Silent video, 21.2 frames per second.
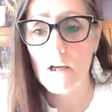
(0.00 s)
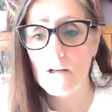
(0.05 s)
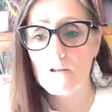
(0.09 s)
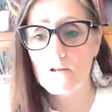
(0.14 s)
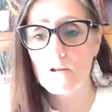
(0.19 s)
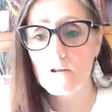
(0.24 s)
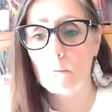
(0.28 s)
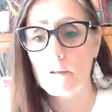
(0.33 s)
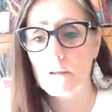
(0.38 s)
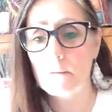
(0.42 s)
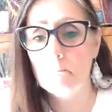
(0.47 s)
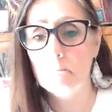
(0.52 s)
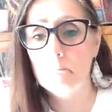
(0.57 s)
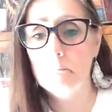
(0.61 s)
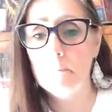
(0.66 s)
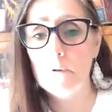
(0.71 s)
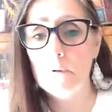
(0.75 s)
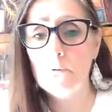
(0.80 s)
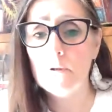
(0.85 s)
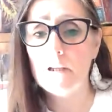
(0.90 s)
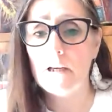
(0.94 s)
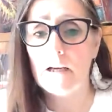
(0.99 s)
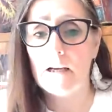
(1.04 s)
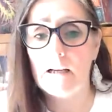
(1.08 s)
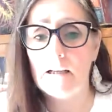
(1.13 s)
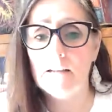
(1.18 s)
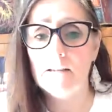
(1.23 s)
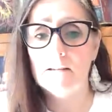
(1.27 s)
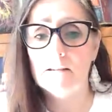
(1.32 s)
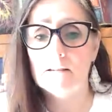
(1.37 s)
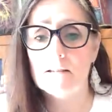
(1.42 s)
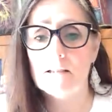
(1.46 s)
So when the
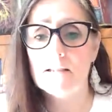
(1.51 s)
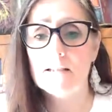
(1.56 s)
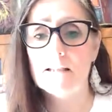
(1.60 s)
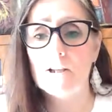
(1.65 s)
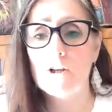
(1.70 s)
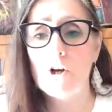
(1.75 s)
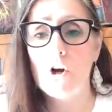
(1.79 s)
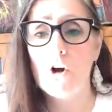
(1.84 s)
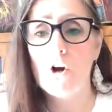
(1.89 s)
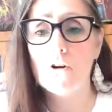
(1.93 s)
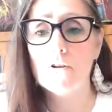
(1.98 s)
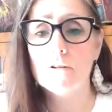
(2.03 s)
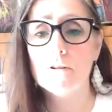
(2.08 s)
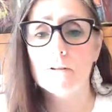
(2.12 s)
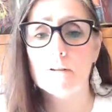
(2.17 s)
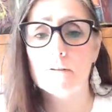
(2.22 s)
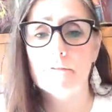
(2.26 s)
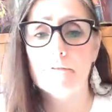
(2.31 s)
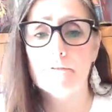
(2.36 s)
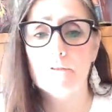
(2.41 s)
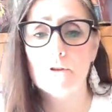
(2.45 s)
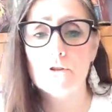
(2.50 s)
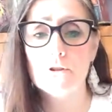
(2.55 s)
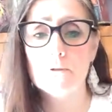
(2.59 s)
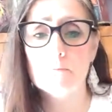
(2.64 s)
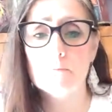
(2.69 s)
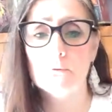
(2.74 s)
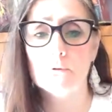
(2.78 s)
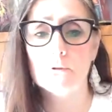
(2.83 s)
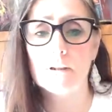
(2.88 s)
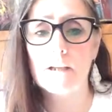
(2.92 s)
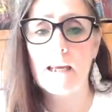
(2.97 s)
Buddha, Siddhartha, the first
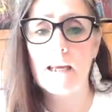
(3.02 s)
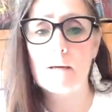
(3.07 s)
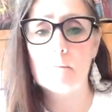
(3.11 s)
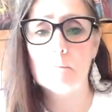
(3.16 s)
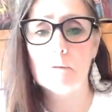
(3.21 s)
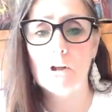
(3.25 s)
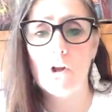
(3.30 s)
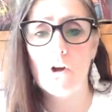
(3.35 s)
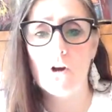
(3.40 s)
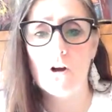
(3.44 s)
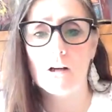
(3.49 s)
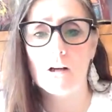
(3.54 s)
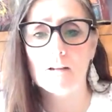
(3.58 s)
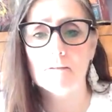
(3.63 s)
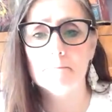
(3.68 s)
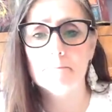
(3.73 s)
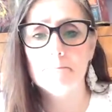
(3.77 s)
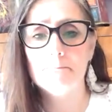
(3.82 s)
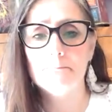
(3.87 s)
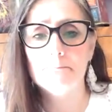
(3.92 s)
Buddha, came along,